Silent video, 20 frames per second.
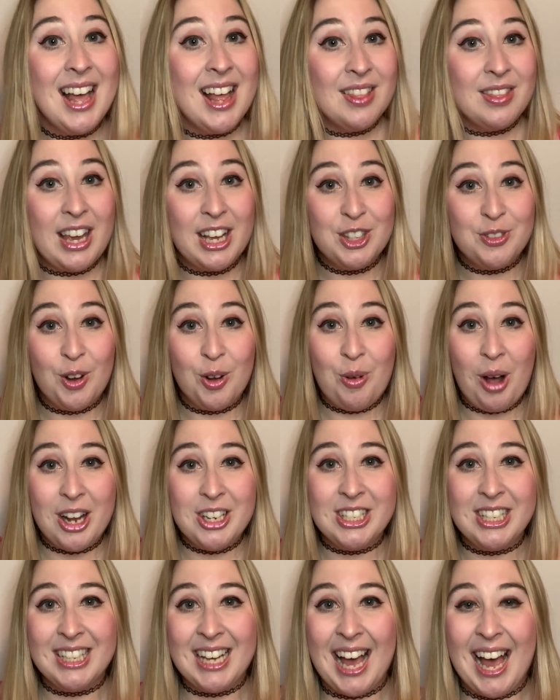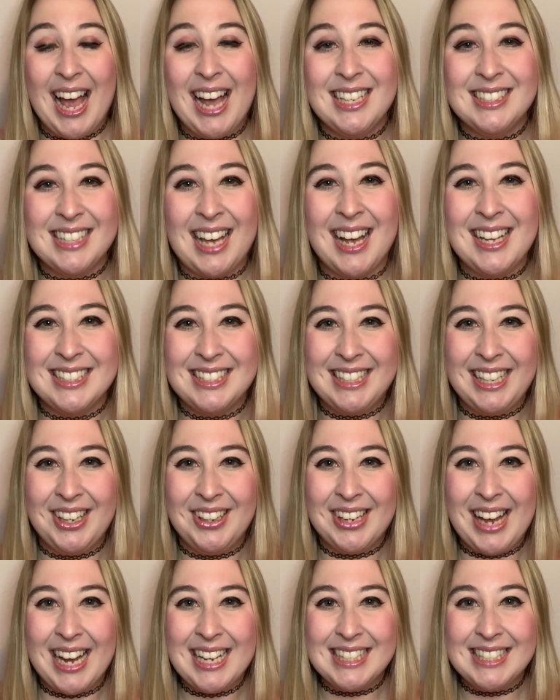Thanks for watching, guys. I'll see you
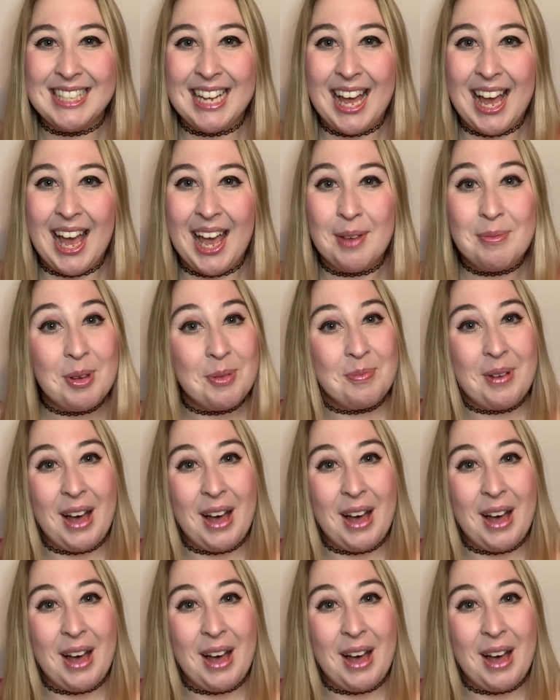next time.